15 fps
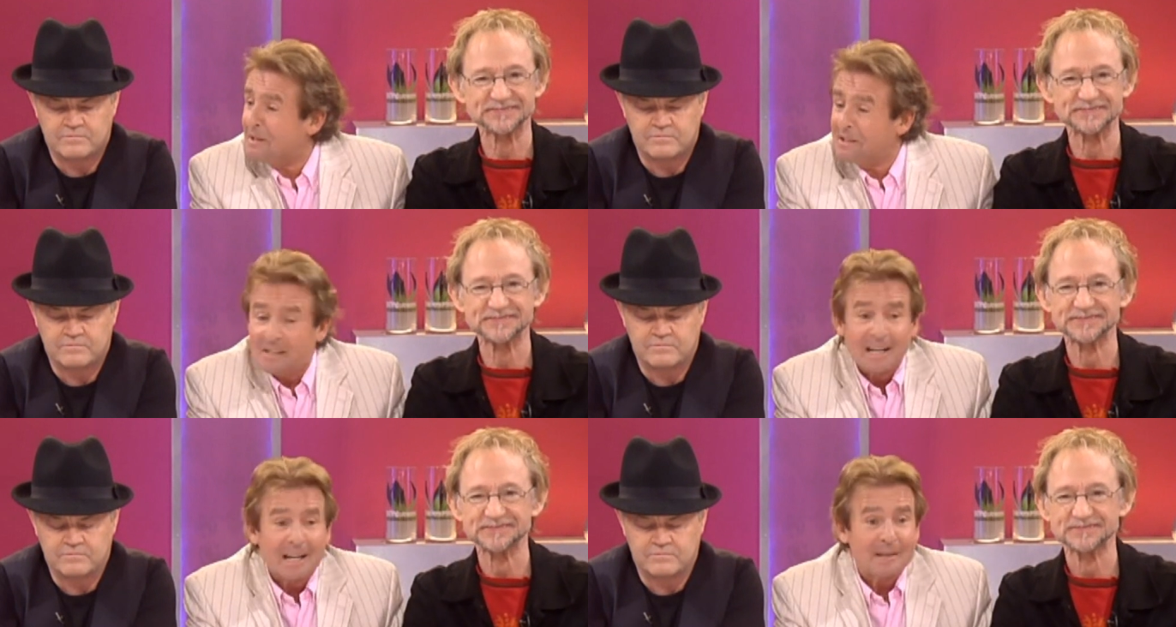
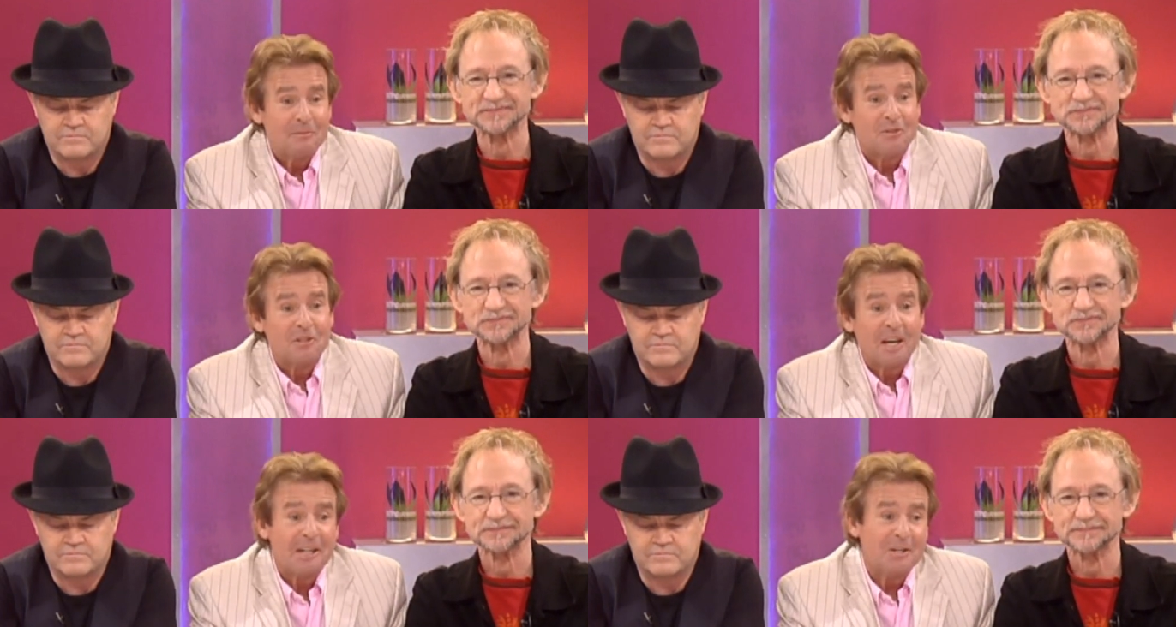Speaker 1: me that
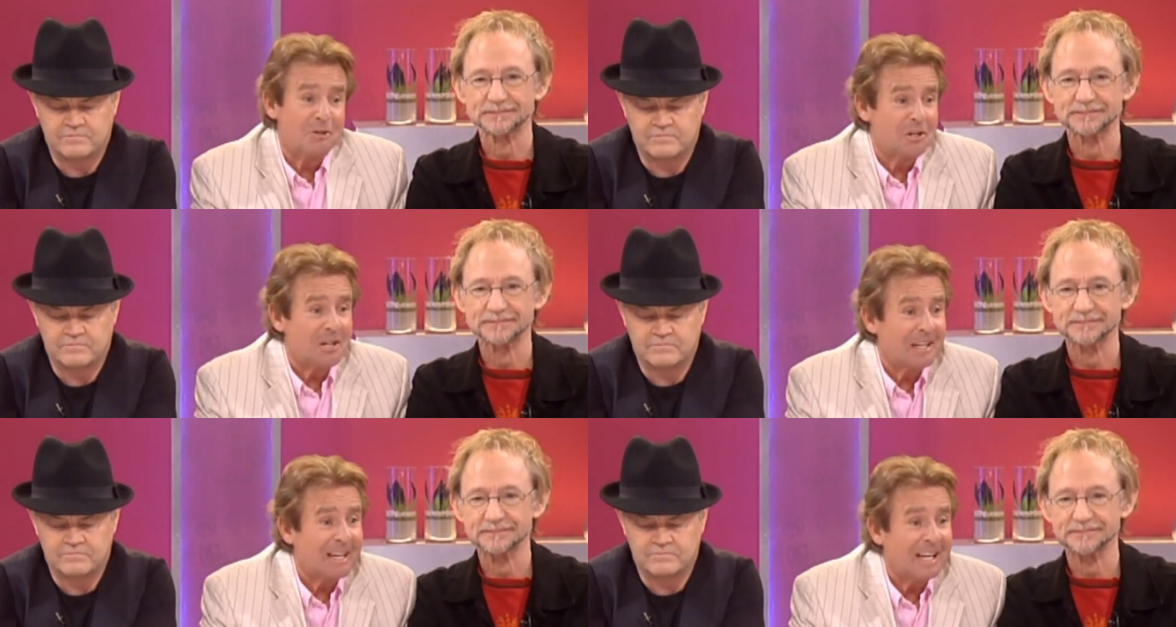I'm
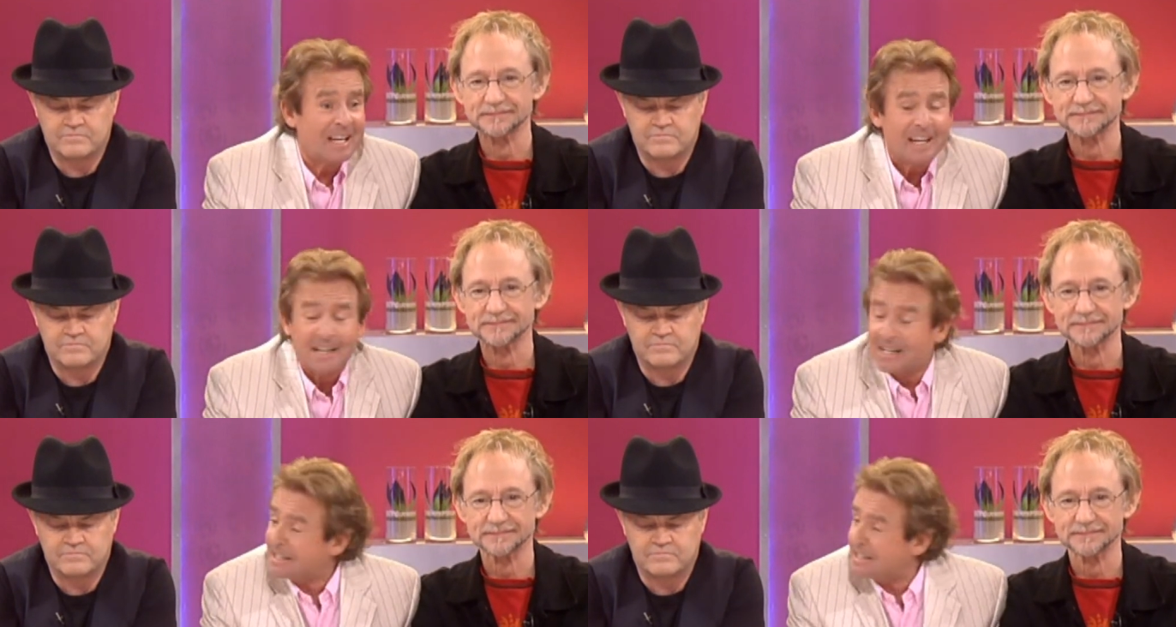
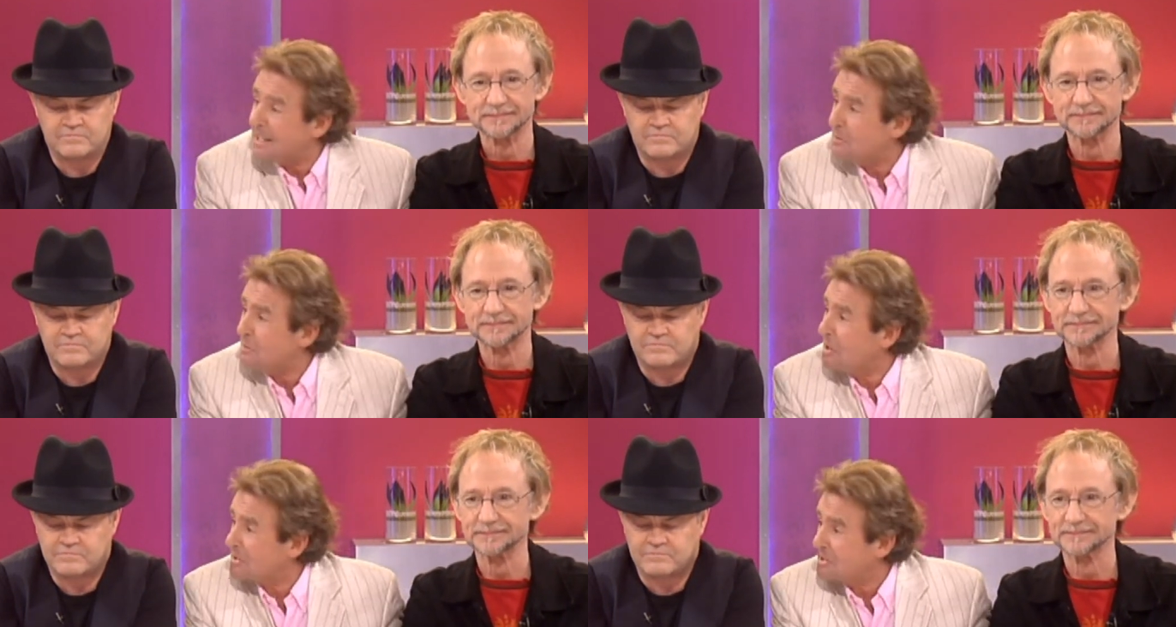JGE, and I
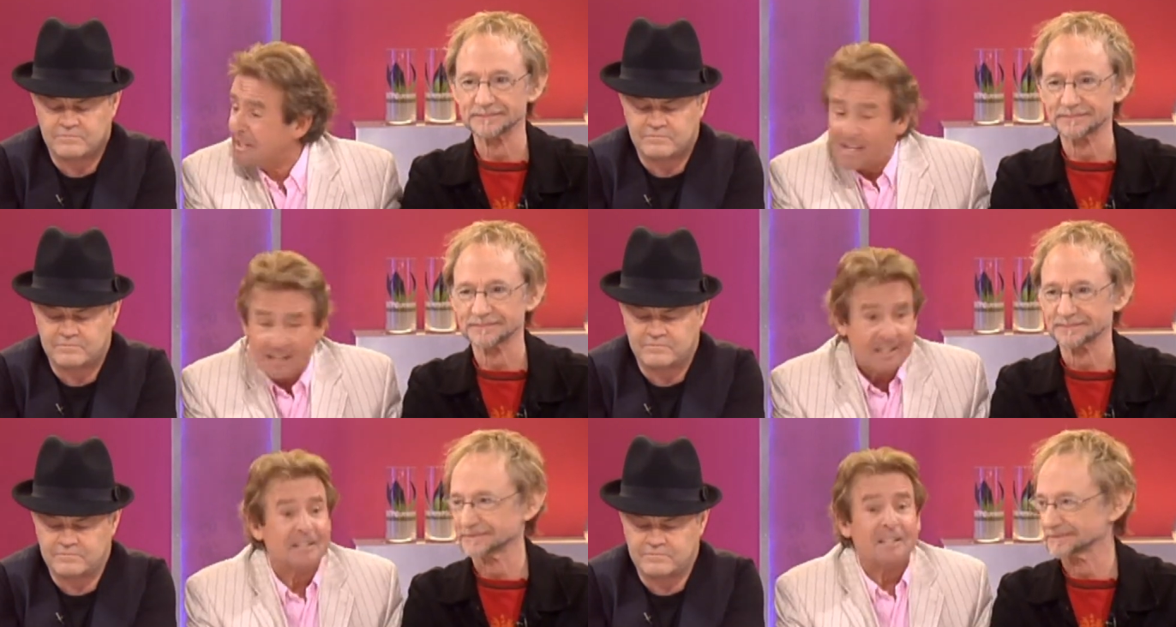said, What's
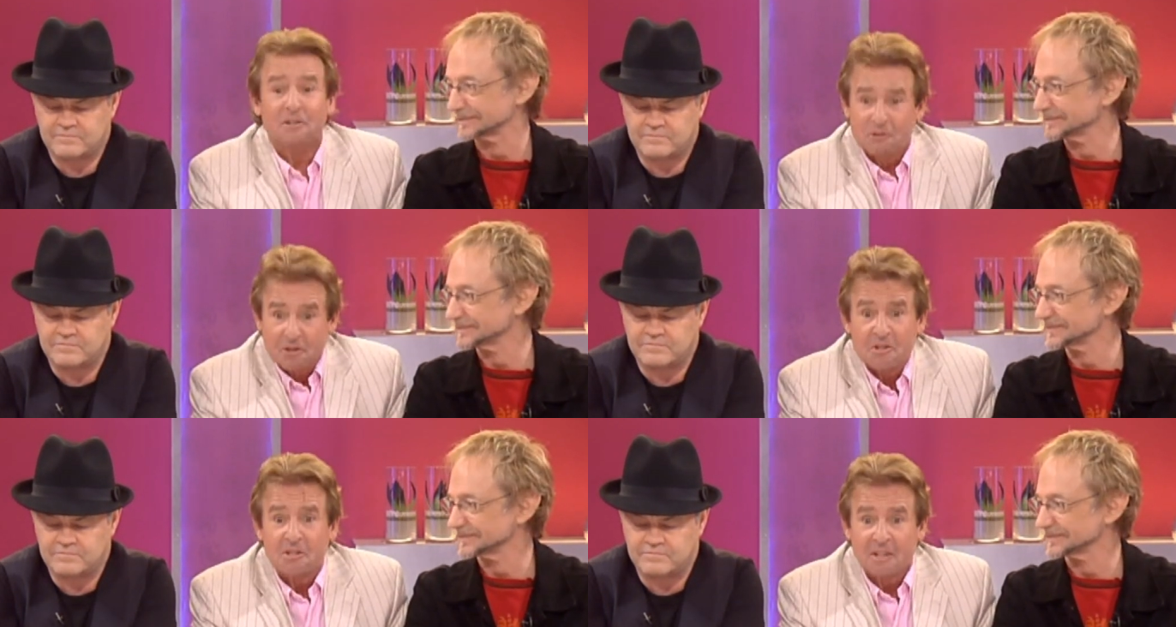that? And they
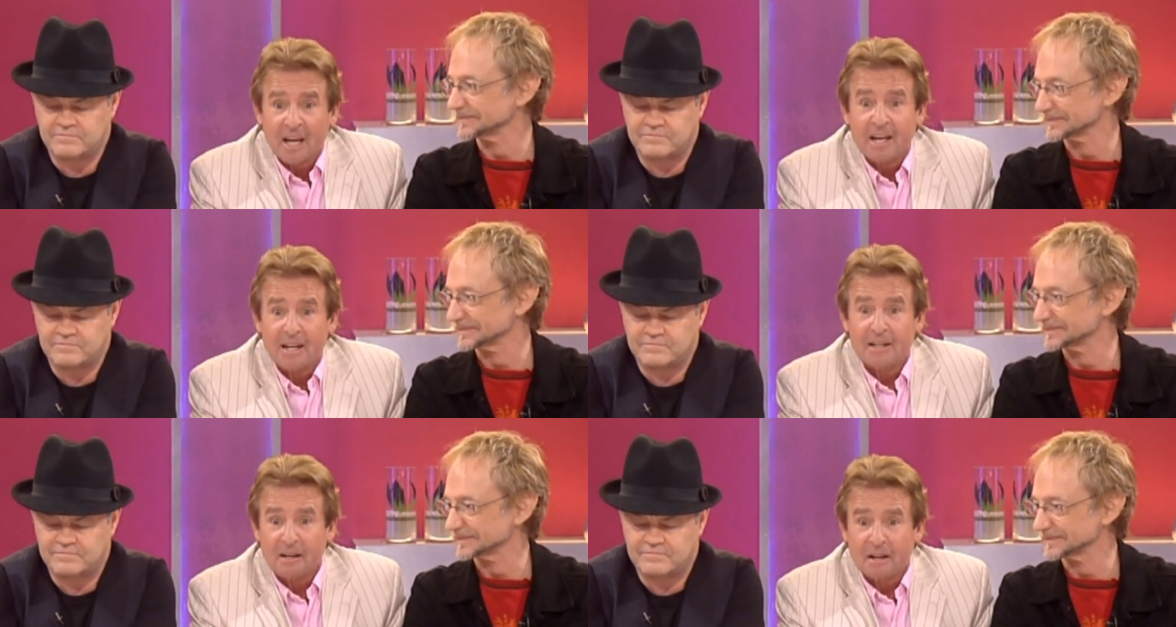said, Just
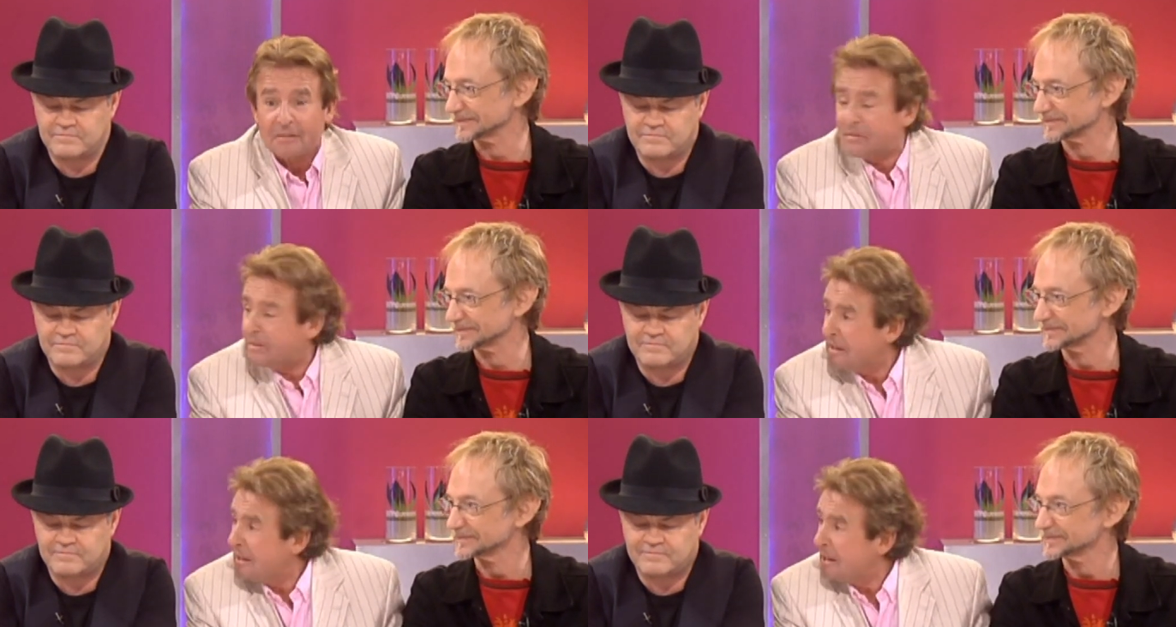gay enough. Oh,